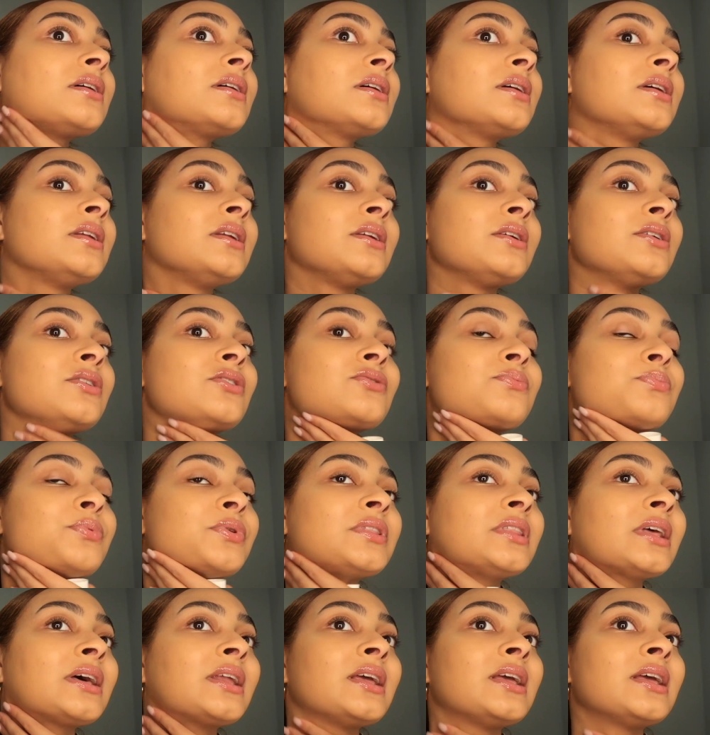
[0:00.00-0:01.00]
And you just
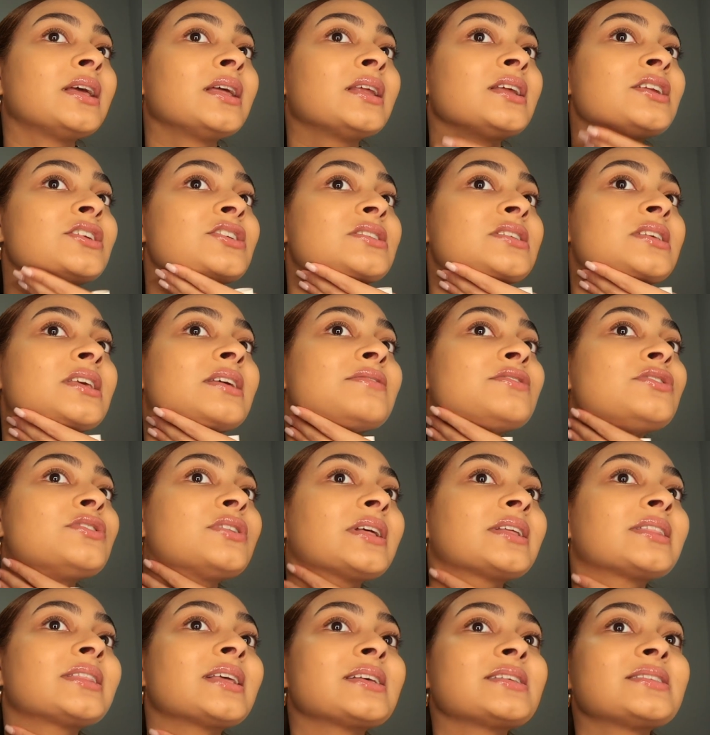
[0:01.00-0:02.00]
put that in. It just gives you
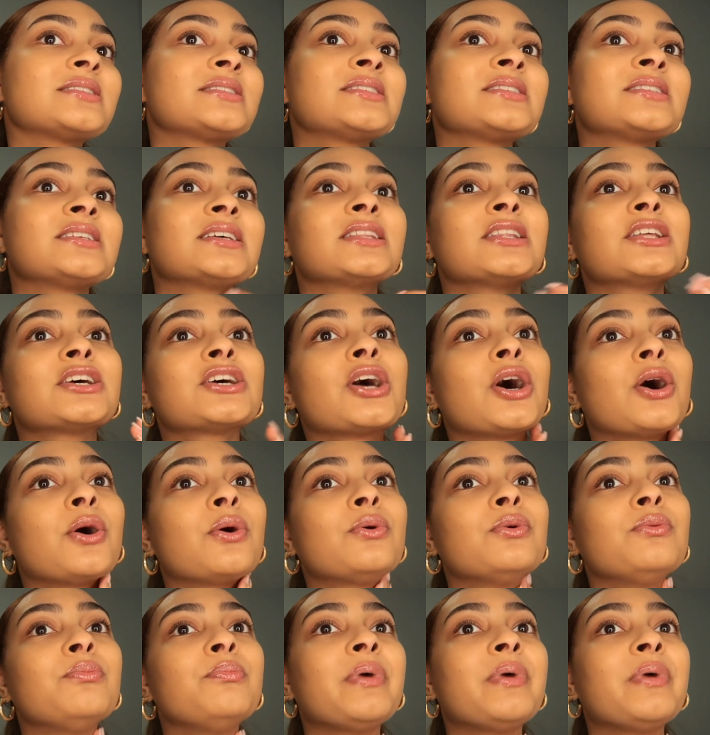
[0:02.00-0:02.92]
like that silicone